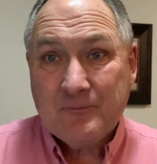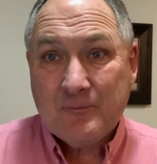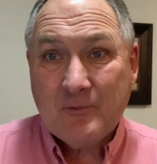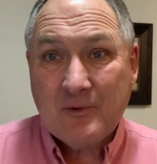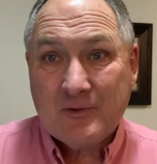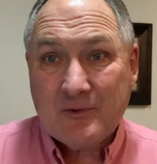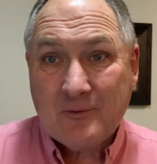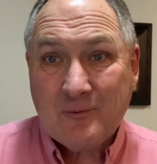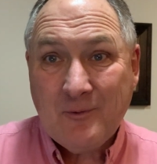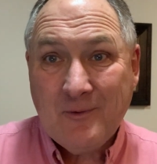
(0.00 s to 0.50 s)

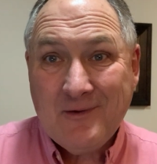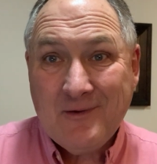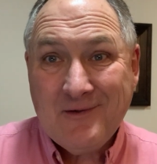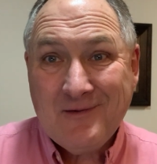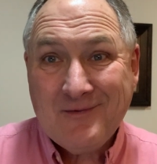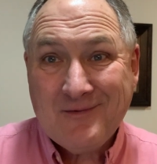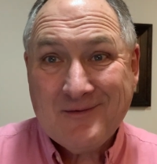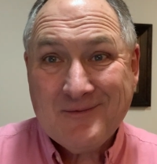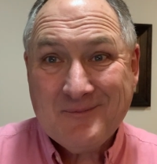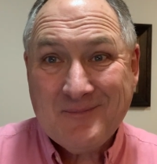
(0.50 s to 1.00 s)
with
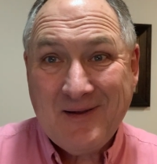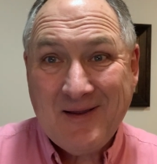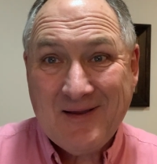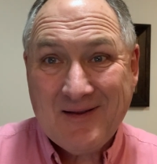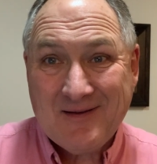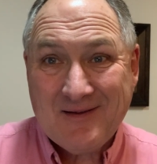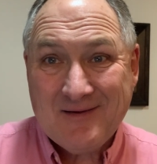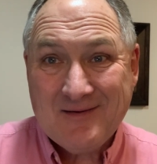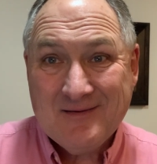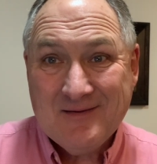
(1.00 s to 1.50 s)
quail and
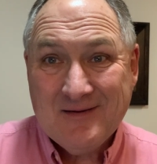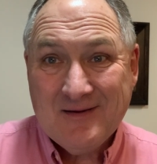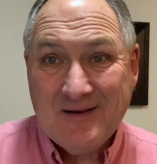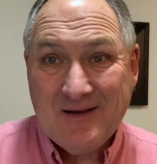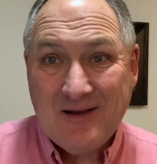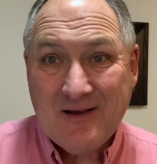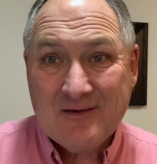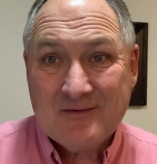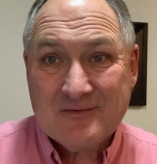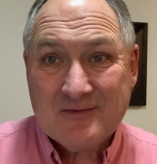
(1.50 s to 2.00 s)
manna
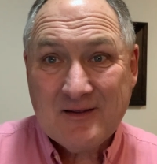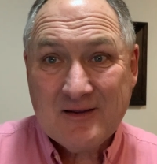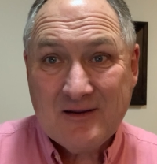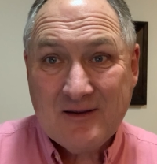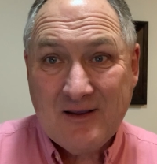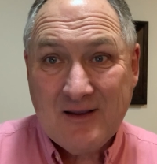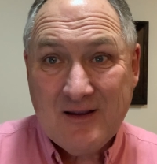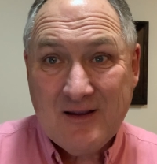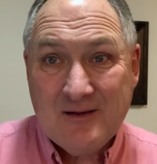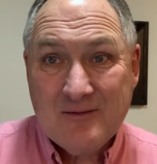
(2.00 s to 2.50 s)
as they
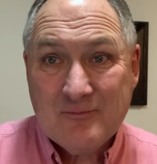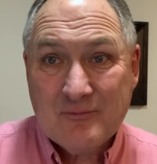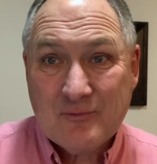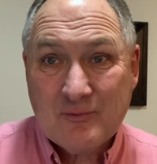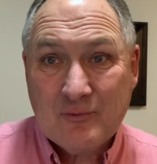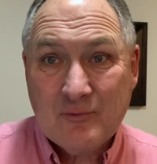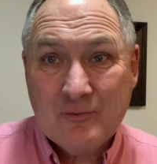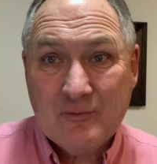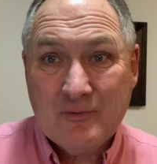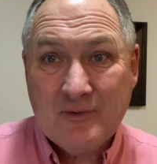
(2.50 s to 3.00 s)
came
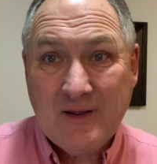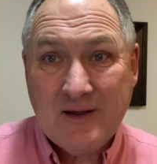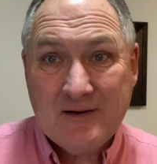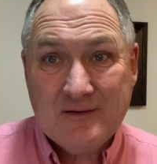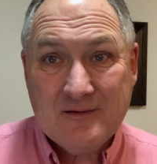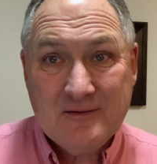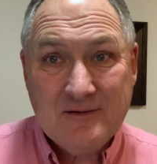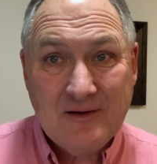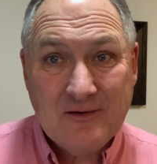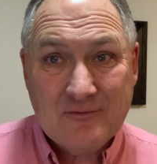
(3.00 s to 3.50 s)
through
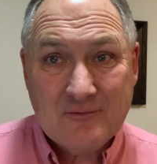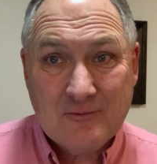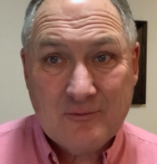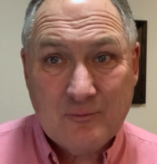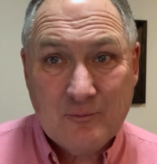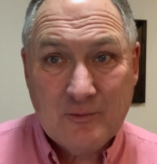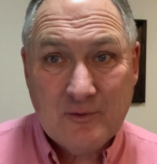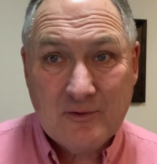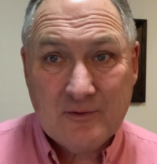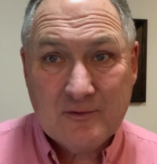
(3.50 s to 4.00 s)
that desert
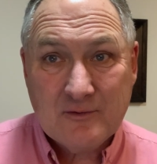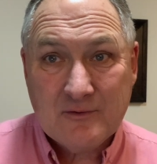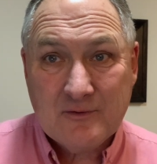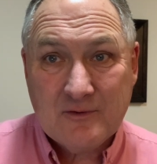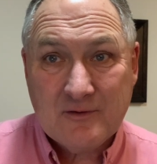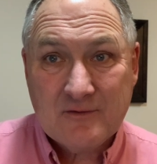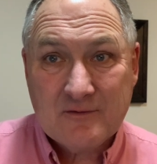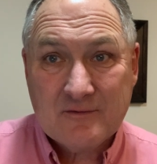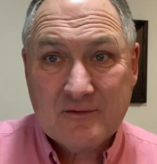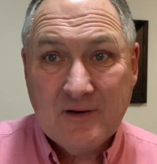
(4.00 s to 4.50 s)

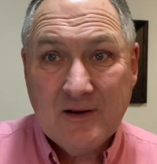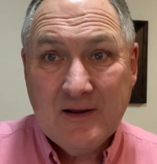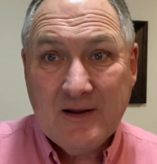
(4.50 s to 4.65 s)
wilderness